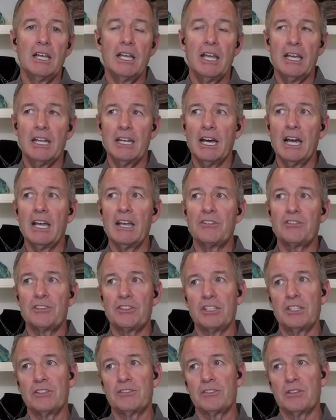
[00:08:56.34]
And I have
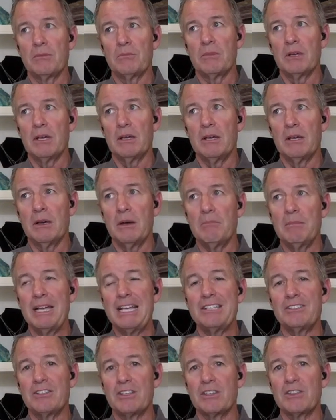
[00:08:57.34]
seen some
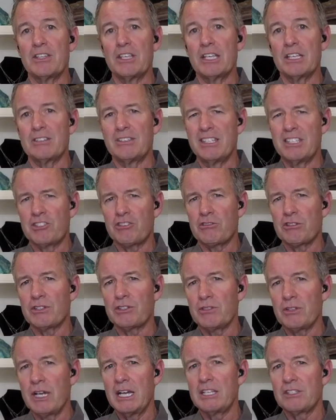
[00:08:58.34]
amazing things. Each
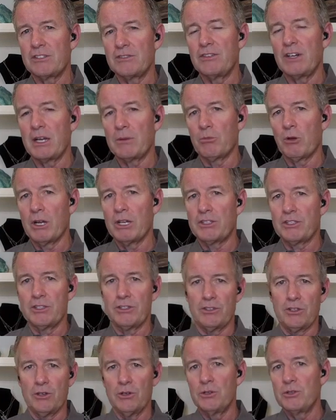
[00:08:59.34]
crystal has a vibration,
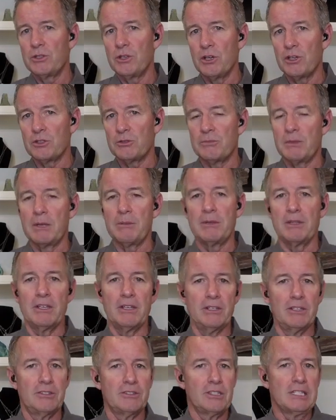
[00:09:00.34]
so who knows, maybe
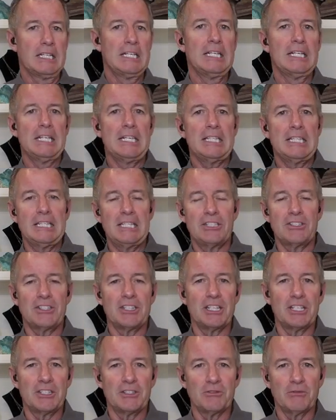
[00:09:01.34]
these
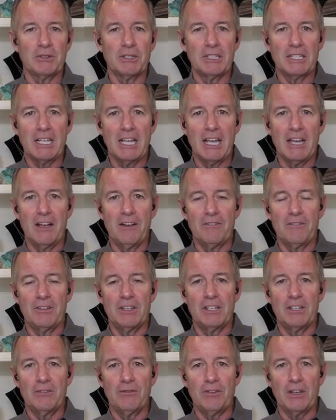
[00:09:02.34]
things really have
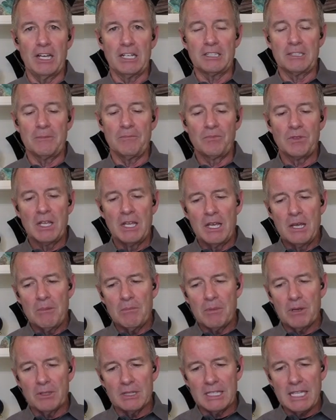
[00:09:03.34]
an effect. But